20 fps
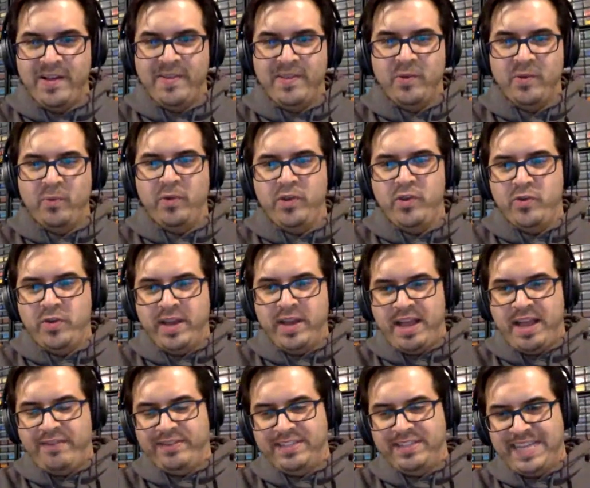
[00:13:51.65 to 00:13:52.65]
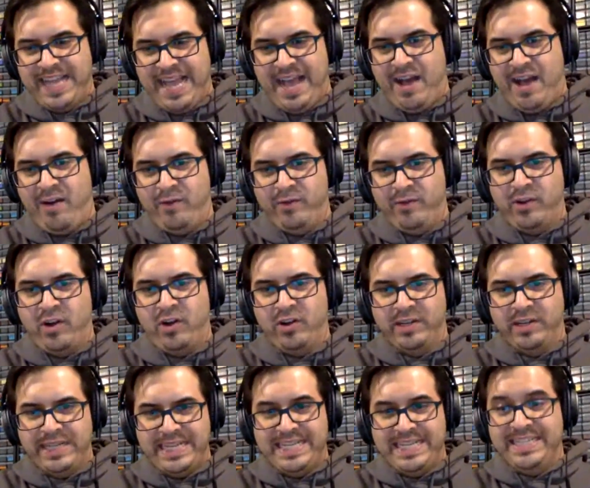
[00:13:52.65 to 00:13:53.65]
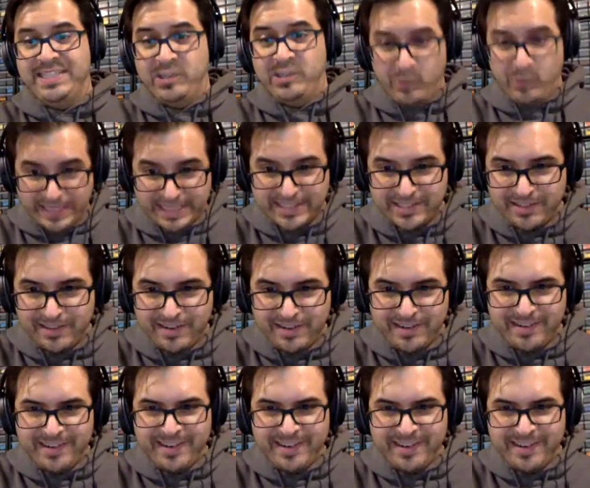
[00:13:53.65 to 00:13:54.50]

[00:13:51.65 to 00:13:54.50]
where you can have a town called East Windsor,